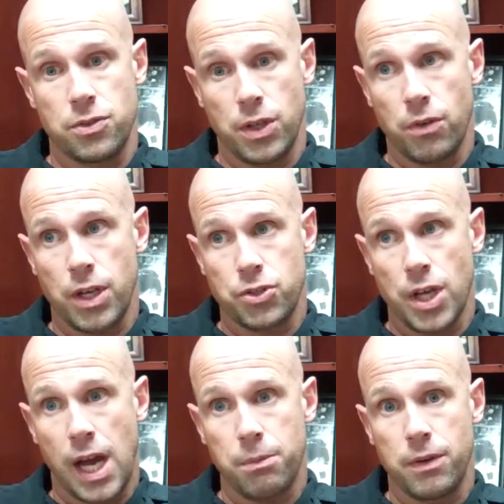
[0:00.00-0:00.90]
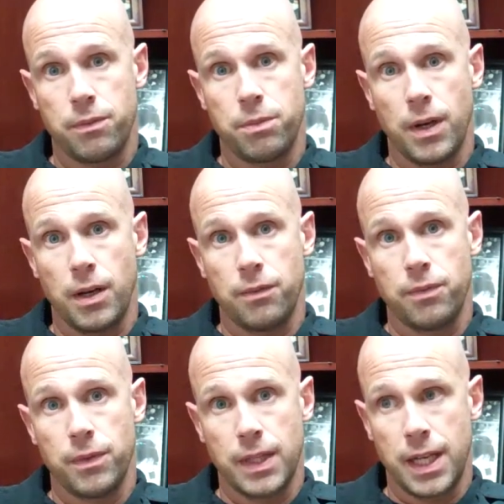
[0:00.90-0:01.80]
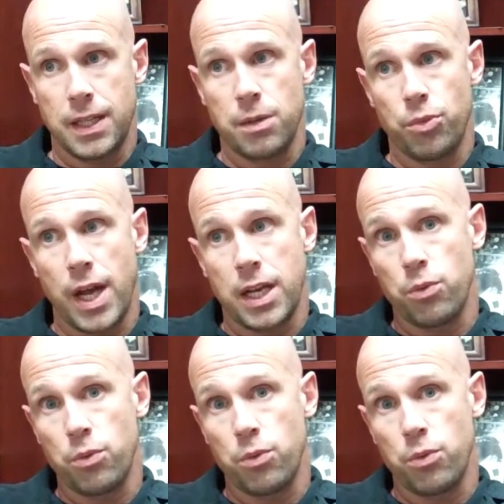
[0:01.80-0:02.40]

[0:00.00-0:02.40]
do a great job of getting them ready,